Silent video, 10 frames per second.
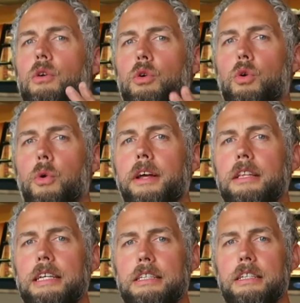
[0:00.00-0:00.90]
go
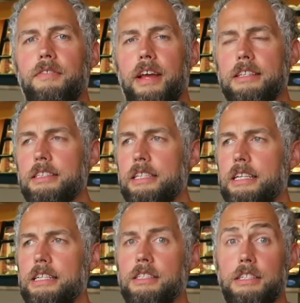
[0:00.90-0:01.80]
quickly into
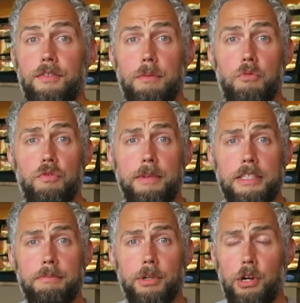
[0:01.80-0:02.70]
advancing into different
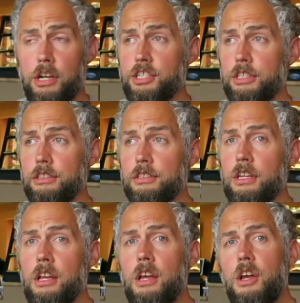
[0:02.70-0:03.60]
movements and
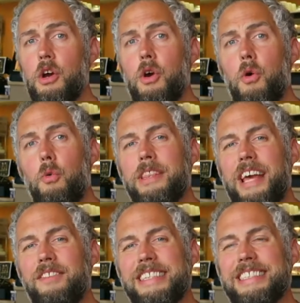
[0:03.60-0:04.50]
progressions when
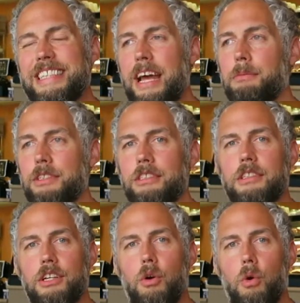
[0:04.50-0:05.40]
they haven't
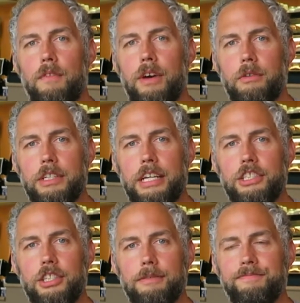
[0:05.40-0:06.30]
established the core
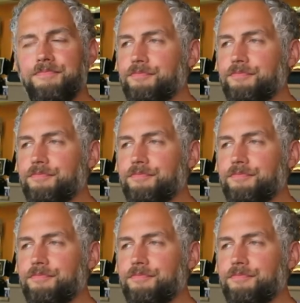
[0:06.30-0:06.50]
foundation.